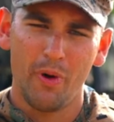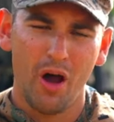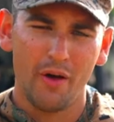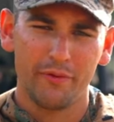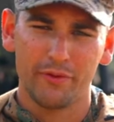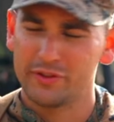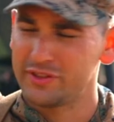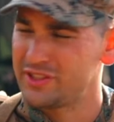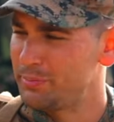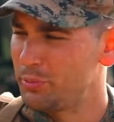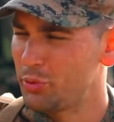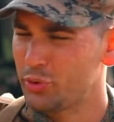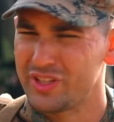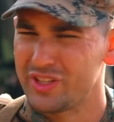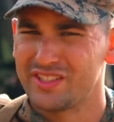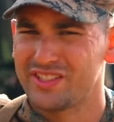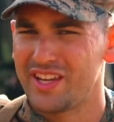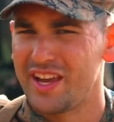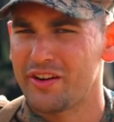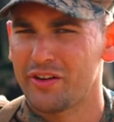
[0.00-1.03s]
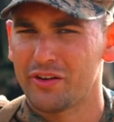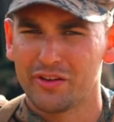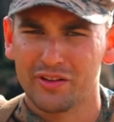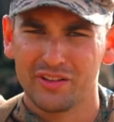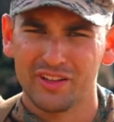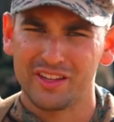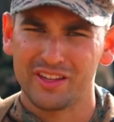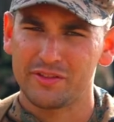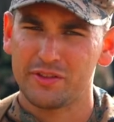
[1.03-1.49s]
off a simple container
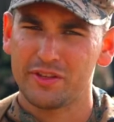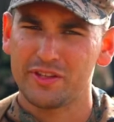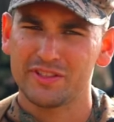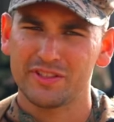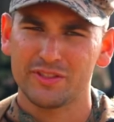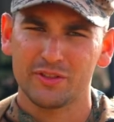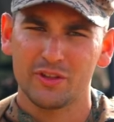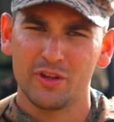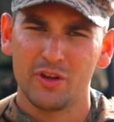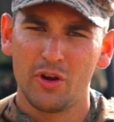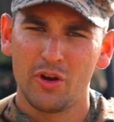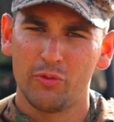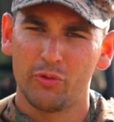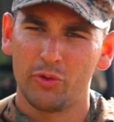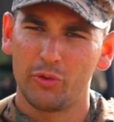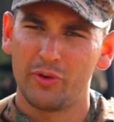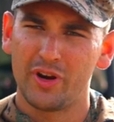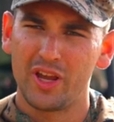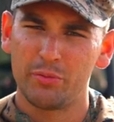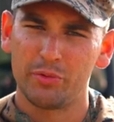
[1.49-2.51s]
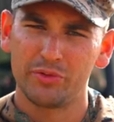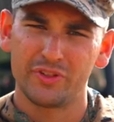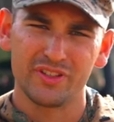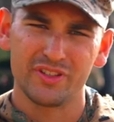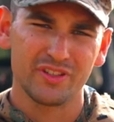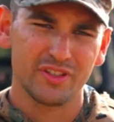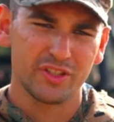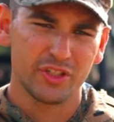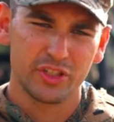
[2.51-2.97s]
like this, where we're able
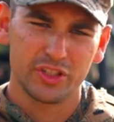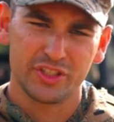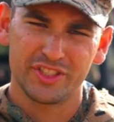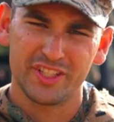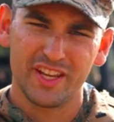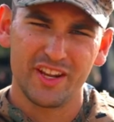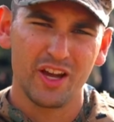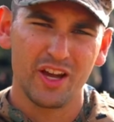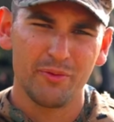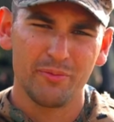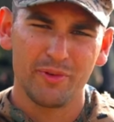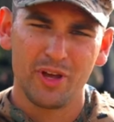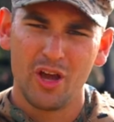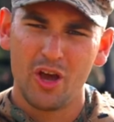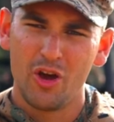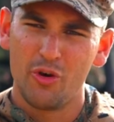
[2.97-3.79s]
to set up,